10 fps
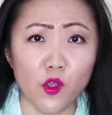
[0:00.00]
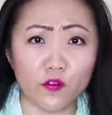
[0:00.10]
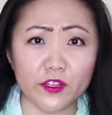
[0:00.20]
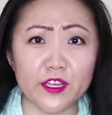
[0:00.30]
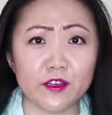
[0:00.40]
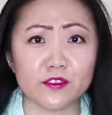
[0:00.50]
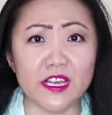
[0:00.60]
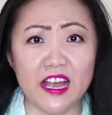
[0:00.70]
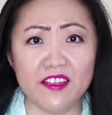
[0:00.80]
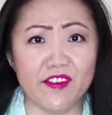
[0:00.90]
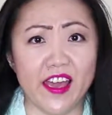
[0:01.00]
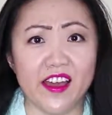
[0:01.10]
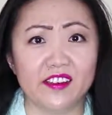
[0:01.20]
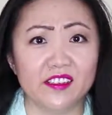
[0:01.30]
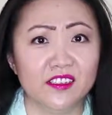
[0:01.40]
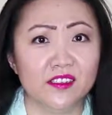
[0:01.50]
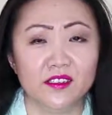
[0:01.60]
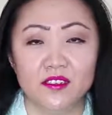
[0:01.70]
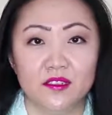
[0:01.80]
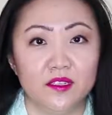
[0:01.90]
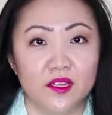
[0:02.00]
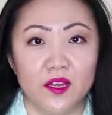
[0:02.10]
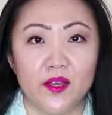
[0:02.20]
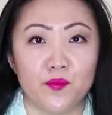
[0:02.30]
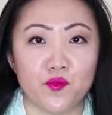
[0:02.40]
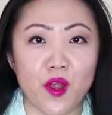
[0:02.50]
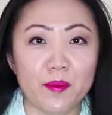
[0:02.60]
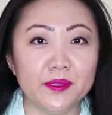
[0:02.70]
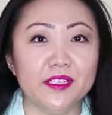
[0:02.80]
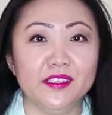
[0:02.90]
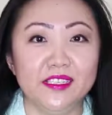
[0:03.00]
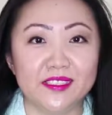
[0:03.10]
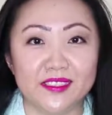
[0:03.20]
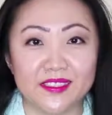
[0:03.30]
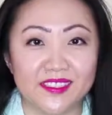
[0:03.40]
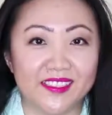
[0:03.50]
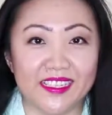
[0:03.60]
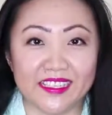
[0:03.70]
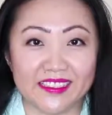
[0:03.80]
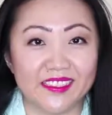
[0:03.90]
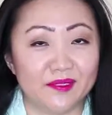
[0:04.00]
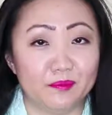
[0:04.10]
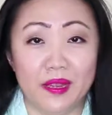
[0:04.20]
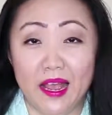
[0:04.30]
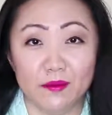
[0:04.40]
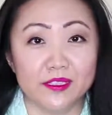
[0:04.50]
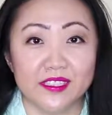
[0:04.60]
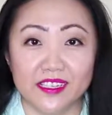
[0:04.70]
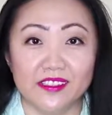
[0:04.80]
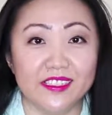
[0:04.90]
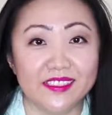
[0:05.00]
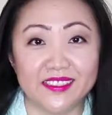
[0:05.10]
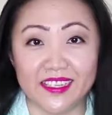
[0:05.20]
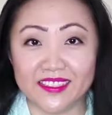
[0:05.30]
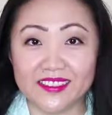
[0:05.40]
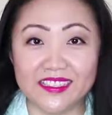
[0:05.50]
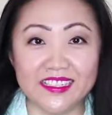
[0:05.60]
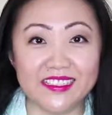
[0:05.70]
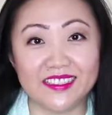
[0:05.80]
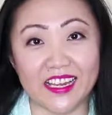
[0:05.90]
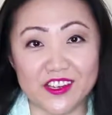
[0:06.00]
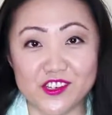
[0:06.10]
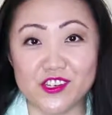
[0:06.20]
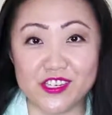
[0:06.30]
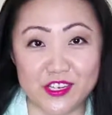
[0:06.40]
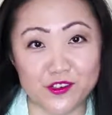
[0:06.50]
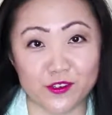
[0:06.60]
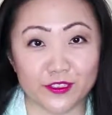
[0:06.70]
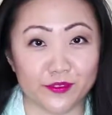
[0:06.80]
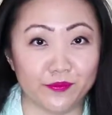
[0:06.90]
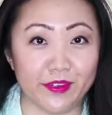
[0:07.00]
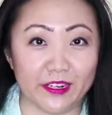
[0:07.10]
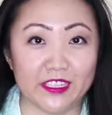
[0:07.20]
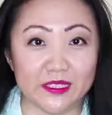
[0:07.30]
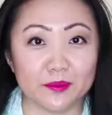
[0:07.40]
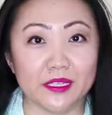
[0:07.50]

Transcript: Over the years, I've had probably at least six, I would say at least 60 station t shirts from various